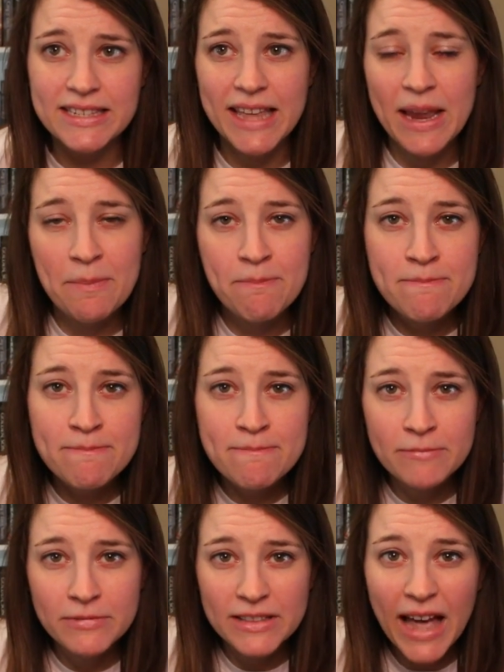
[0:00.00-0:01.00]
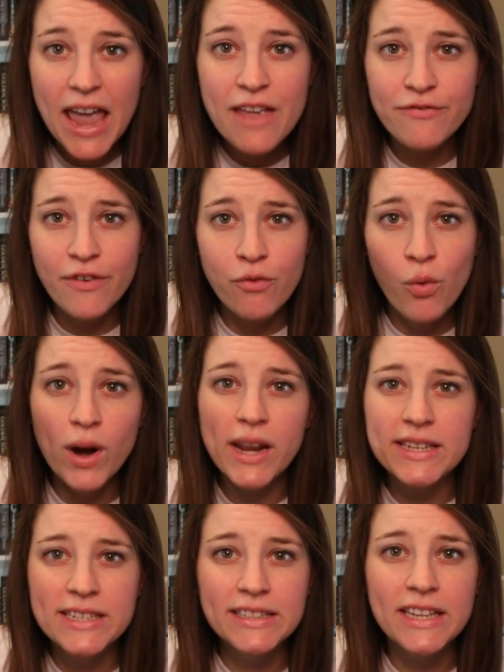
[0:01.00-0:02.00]
life of
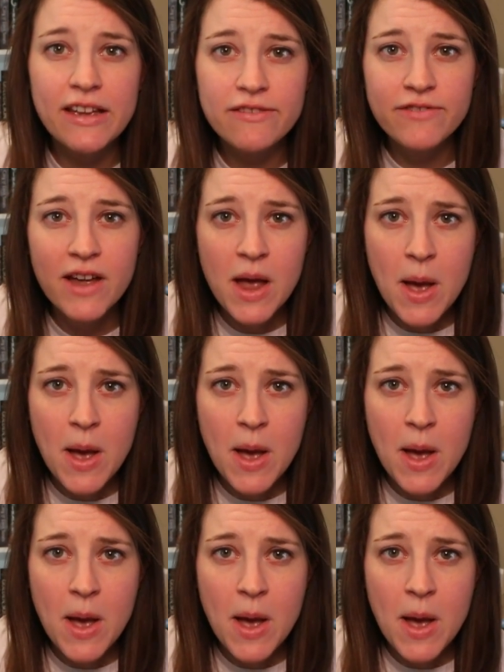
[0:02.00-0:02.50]
wanting to live